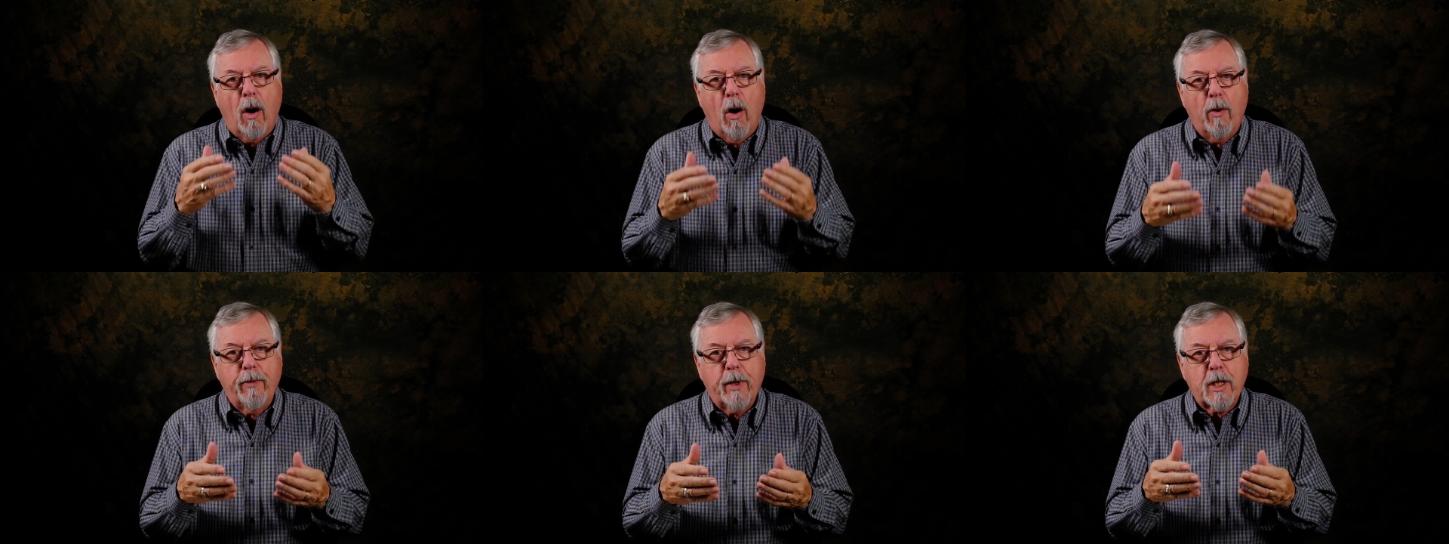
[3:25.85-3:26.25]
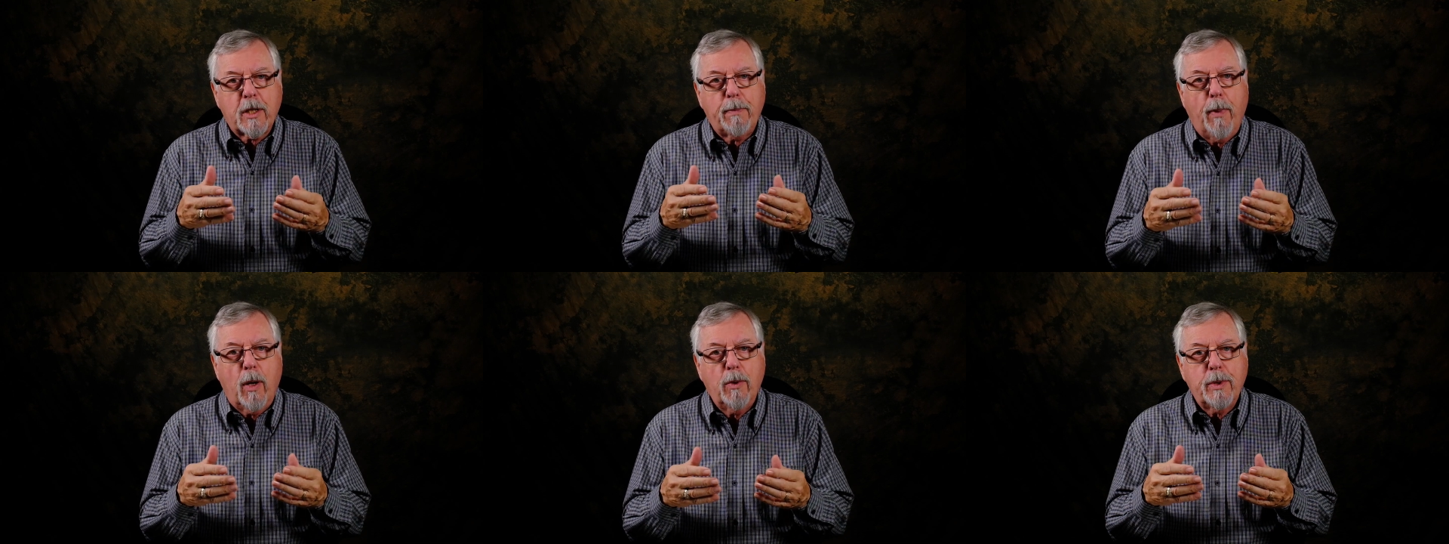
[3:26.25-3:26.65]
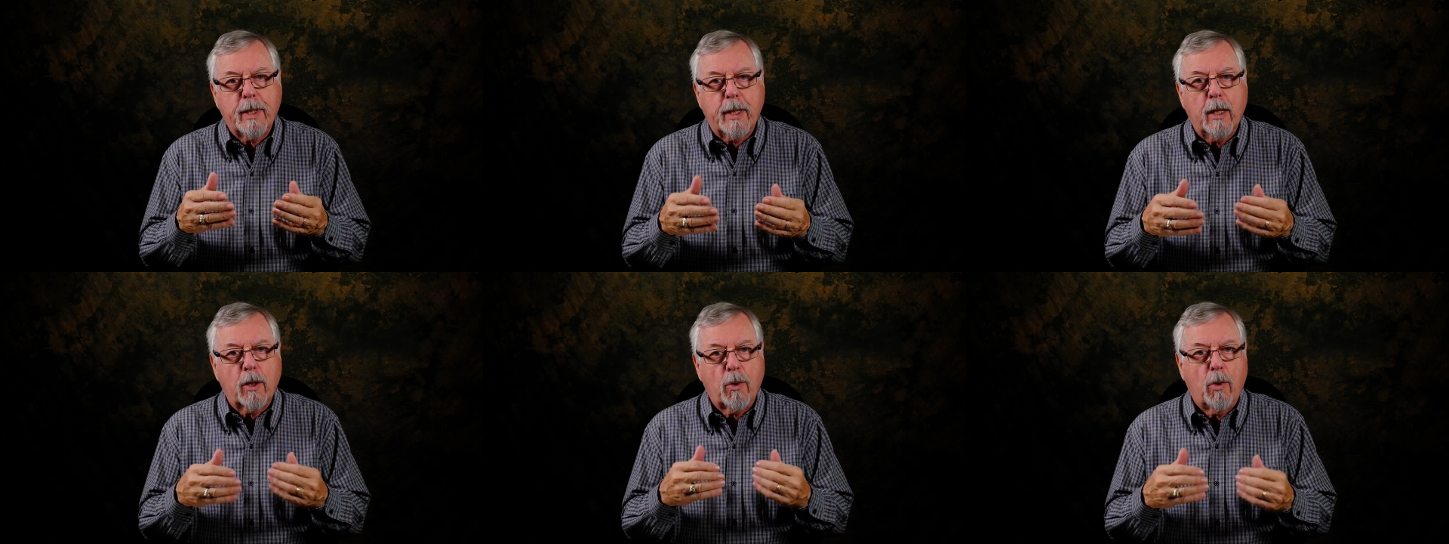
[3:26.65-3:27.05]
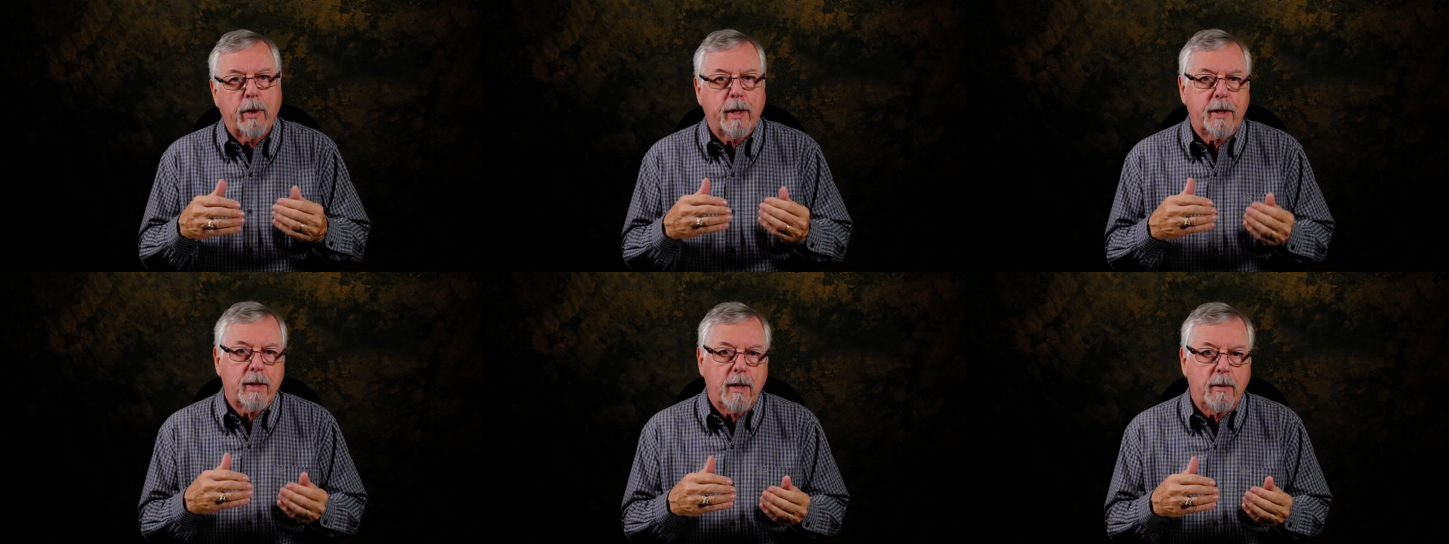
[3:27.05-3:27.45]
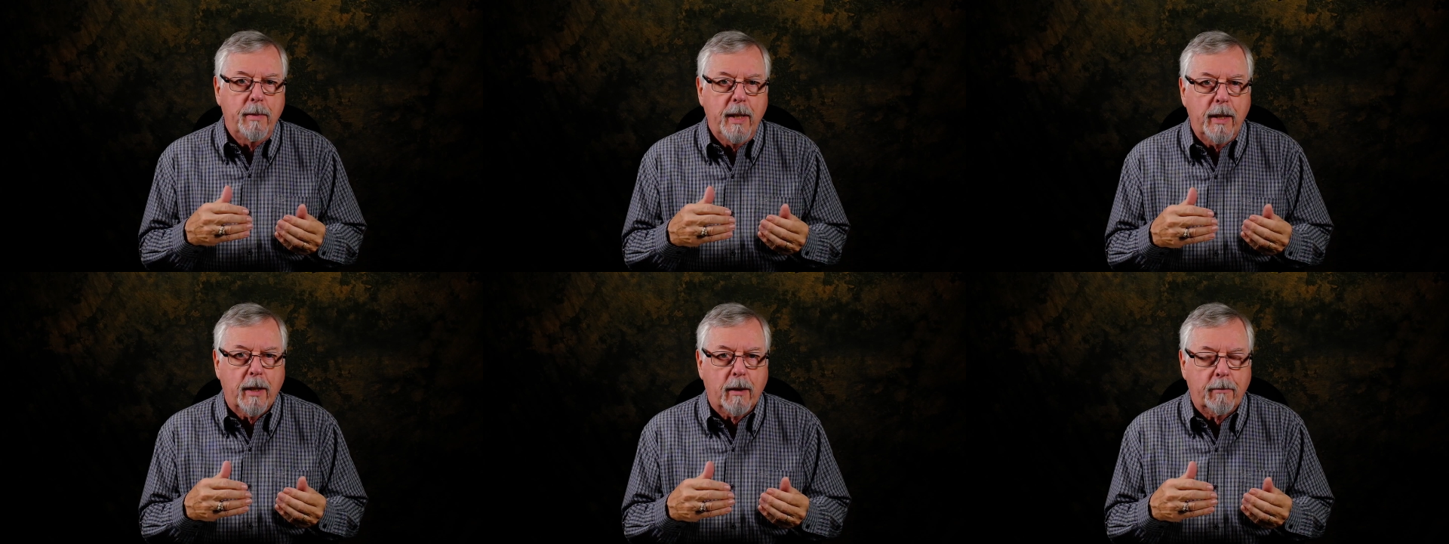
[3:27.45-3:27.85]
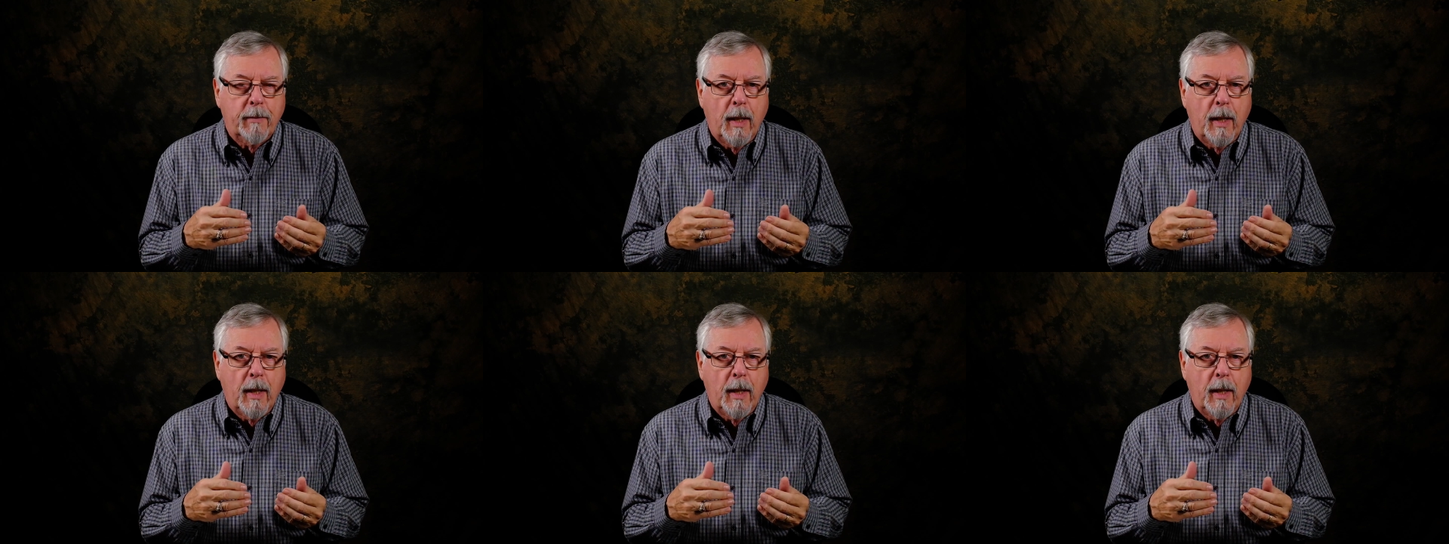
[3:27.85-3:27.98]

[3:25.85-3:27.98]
overexposing according to the meter.